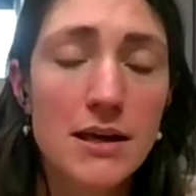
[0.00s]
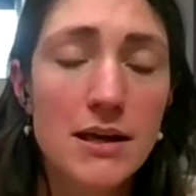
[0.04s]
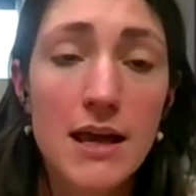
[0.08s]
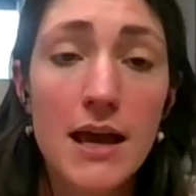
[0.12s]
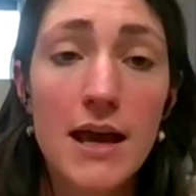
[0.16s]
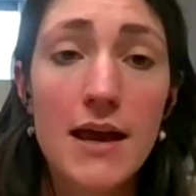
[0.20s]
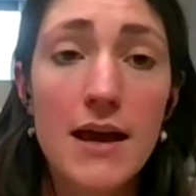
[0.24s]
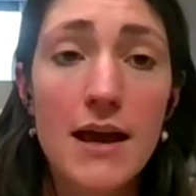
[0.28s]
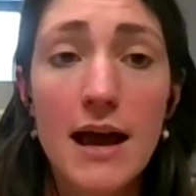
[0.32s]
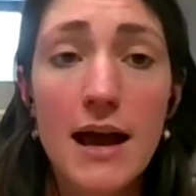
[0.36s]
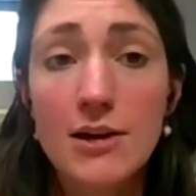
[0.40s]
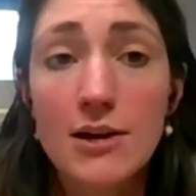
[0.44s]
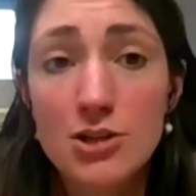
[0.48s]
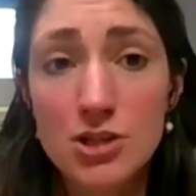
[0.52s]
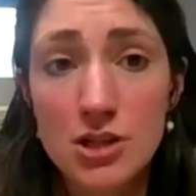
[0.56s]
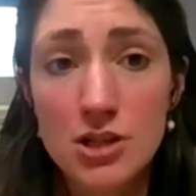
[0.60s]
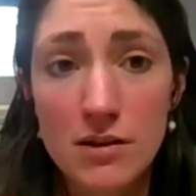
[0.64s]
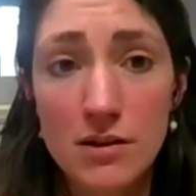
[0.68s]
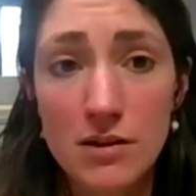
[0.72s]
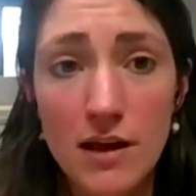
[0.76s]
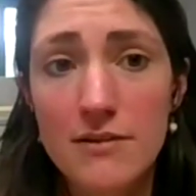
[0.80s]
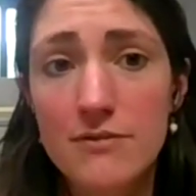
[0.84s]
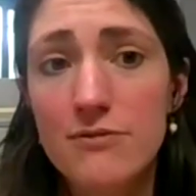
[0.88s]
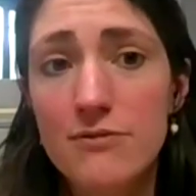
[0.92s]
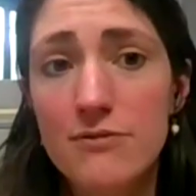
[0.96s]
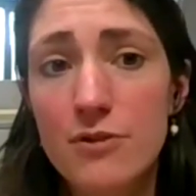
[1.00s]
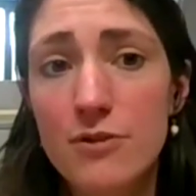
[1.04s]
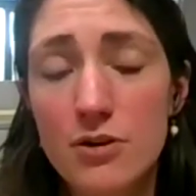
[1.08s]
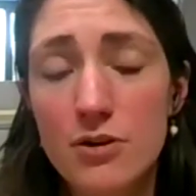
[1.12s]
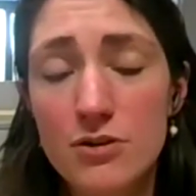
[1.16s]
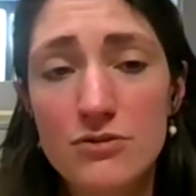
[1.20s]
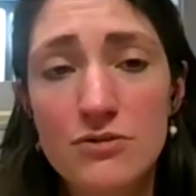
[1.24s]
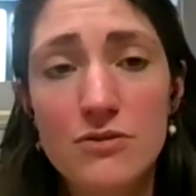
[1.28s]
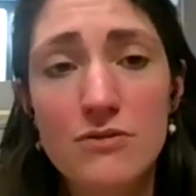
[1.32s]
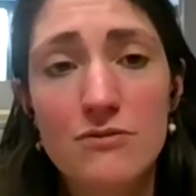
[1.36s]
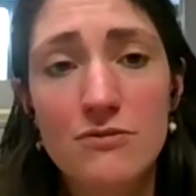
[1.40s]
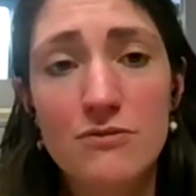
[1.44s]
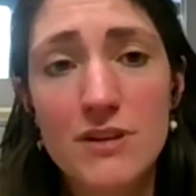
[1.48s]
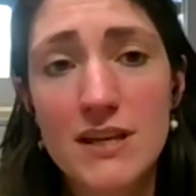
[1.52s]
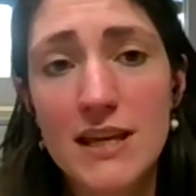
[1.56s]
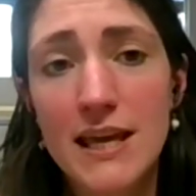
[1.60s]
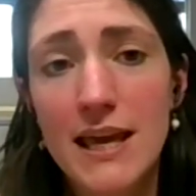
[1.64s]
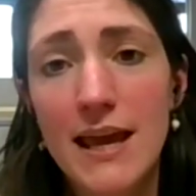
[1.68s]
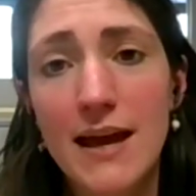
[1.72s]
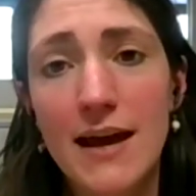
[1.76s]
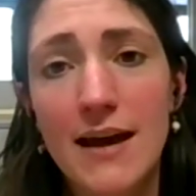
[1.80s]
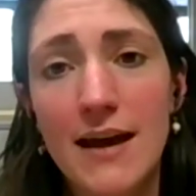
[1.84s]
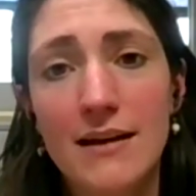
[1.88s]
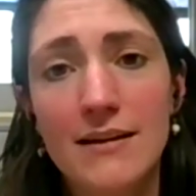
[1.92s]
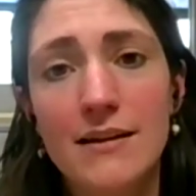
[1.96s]
get actually a lot of folks from
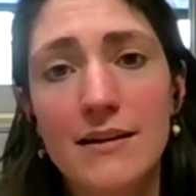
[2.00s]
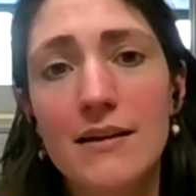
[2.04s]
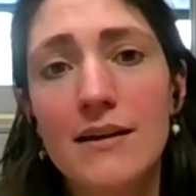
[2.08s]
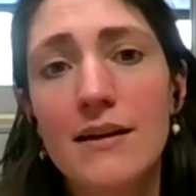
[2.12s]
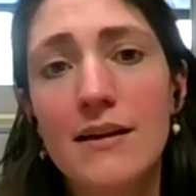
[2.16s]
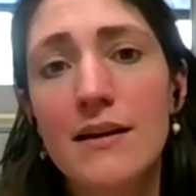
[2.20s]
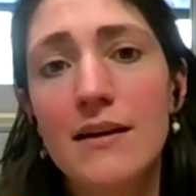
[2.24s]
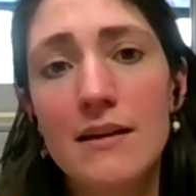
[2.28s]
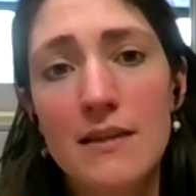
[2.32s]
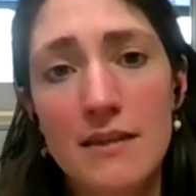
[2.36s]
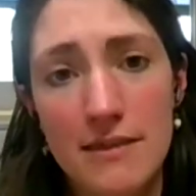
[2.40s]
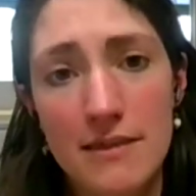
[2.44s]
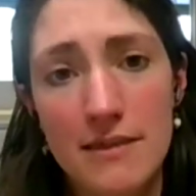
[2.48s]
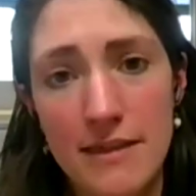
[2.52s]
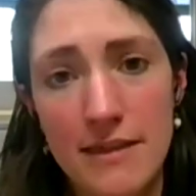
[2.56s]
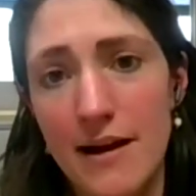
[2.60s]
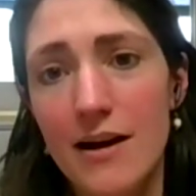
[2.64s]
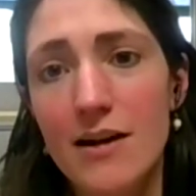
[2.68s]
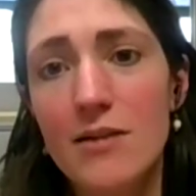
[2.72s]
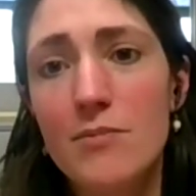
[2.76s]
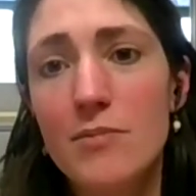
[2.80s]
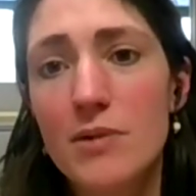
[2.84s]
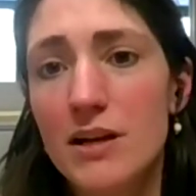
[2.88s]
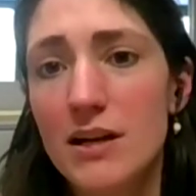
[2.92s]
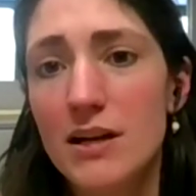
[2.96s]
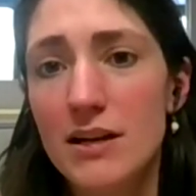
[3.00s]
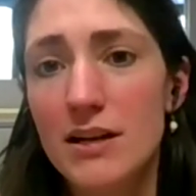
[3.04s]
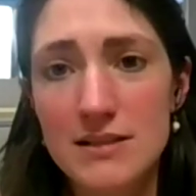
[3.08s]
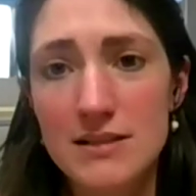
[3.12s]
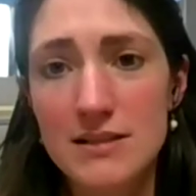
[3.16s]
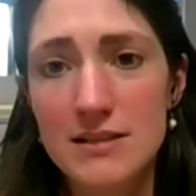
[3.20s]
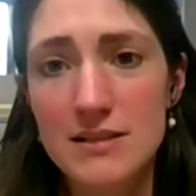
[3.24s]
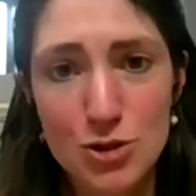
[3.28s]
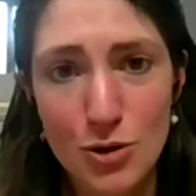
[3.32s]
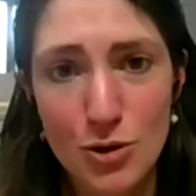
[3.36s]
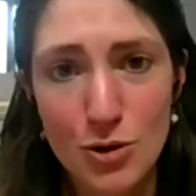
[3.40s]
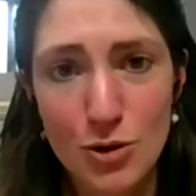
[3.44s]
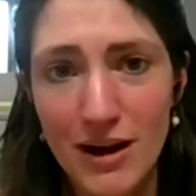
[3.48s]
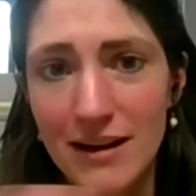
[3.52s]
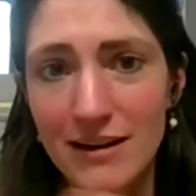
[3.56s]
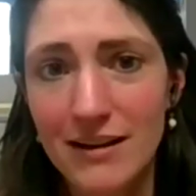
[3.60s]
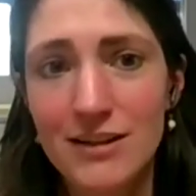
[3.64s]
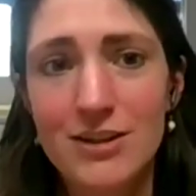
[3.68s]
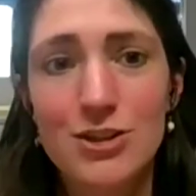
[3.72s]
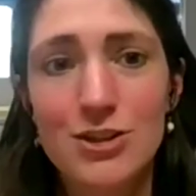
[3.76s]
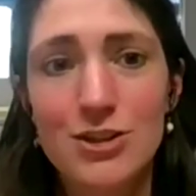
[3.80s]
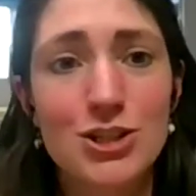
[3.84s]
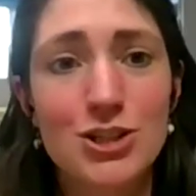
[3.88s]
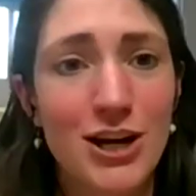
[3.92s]
VECAN there because Johanna